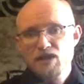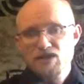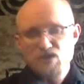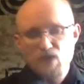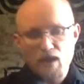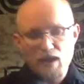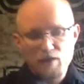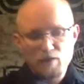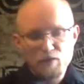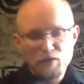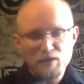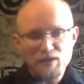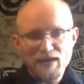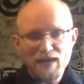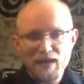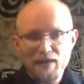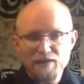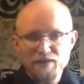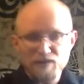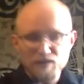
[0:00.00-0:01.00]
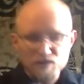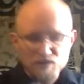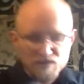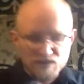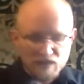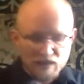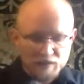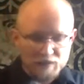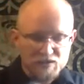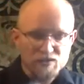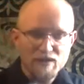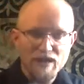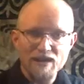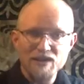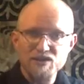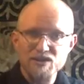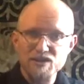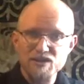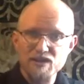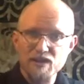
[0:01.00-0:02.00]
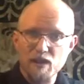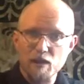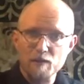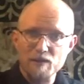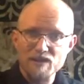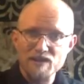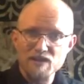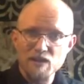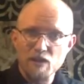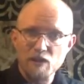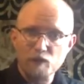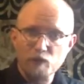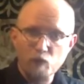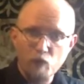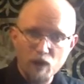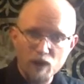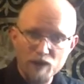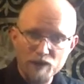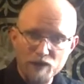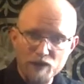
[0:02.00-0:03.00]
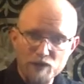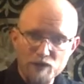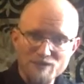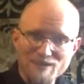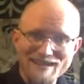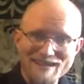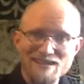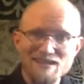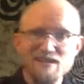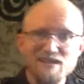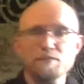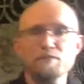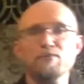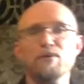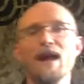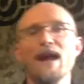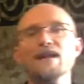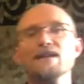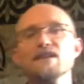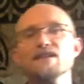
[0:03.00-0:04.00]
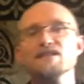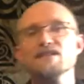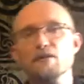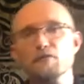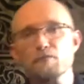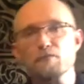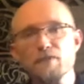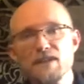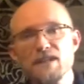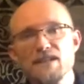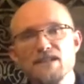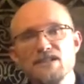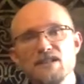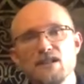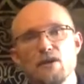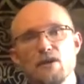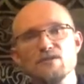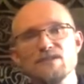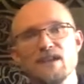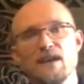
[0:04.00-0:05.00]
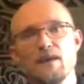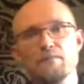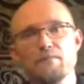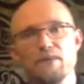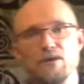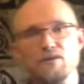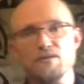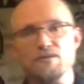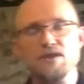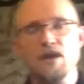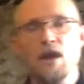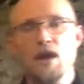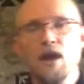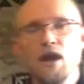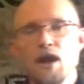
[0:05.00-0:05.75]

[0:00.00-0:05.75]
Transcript: So I really have to use a couple strategies to help myself. One of those is to practice at really slow tempos.